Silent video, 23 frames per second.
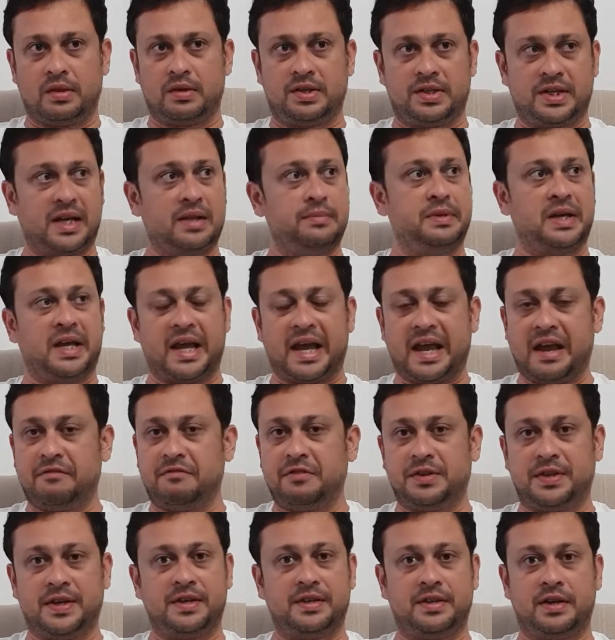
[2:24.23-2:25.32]
Tell me
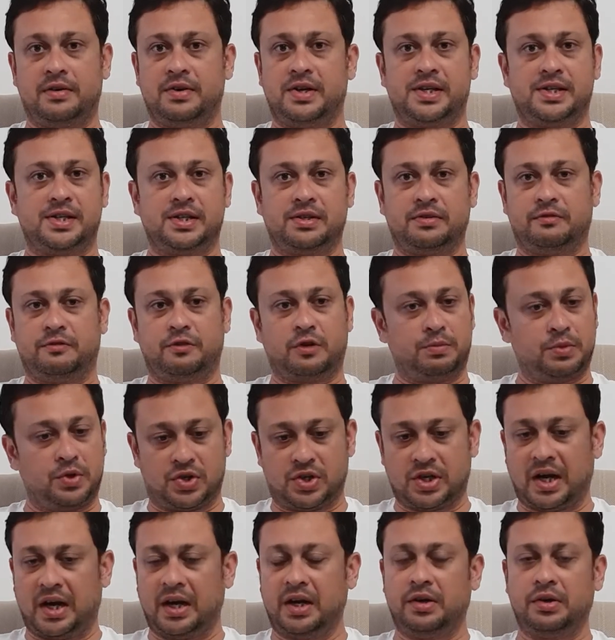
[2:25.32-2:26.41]
everything there is from your
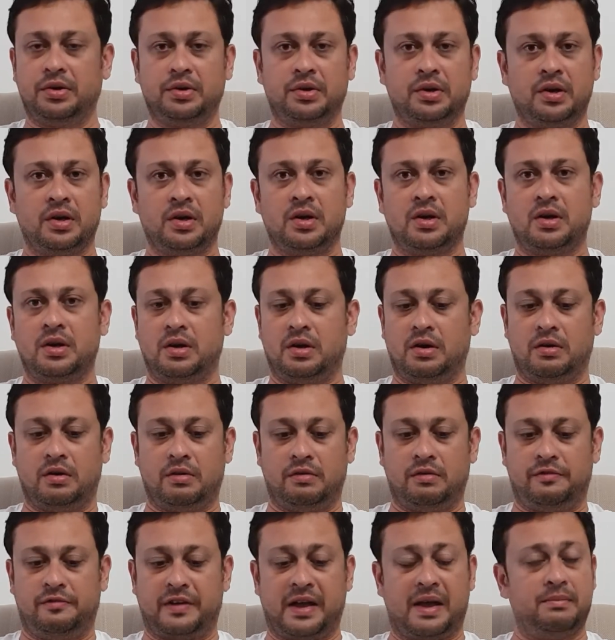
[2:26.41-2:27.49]
childhood,
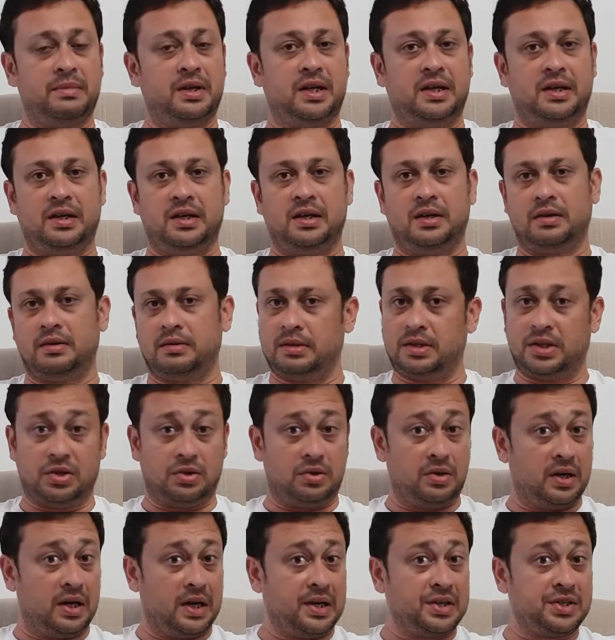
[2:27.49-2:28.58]
family, your
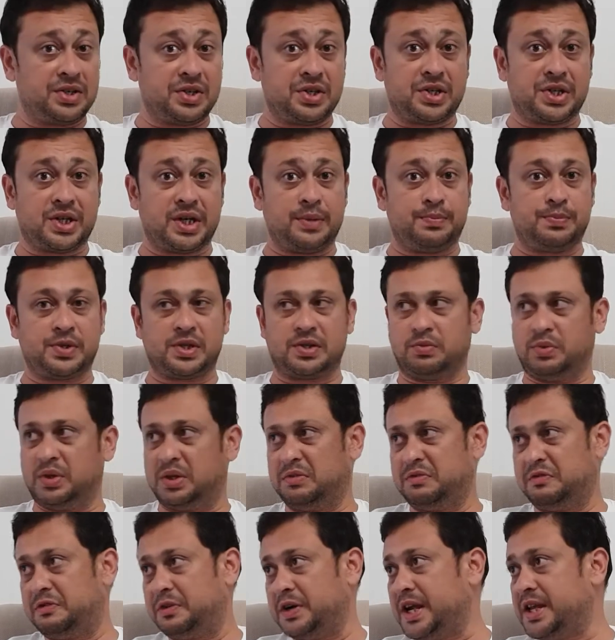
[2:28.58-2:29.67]
relationships with
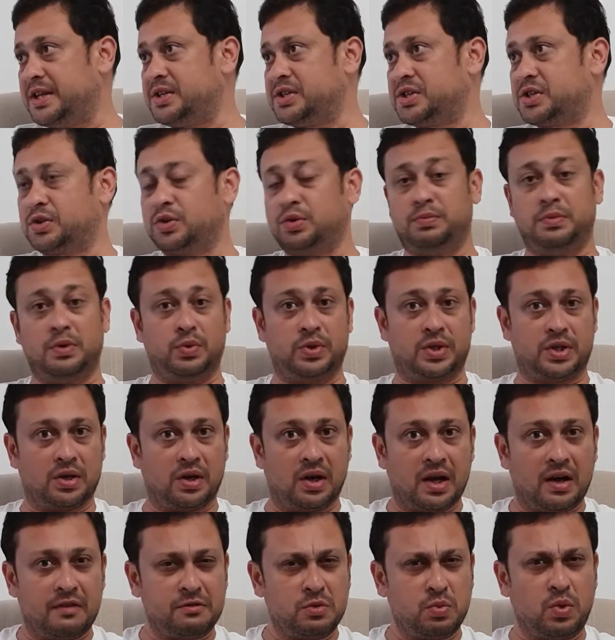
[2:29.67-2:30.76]
friends, could be with your
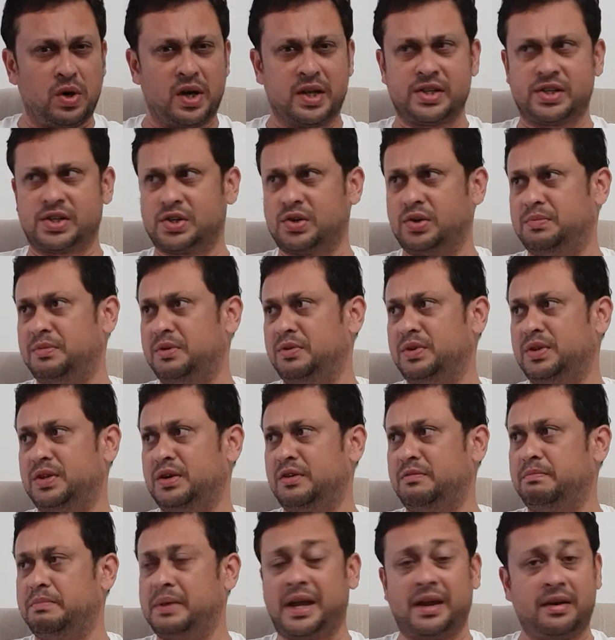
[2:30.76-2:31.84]
loved ones, could be with
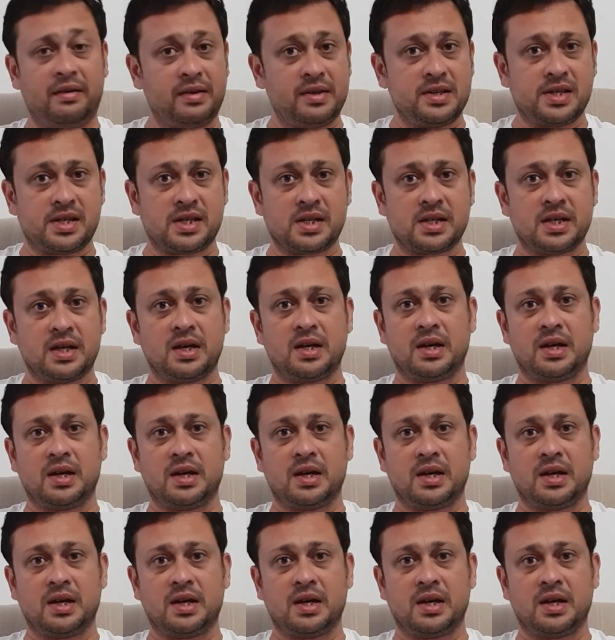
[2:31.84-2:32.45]
your parents,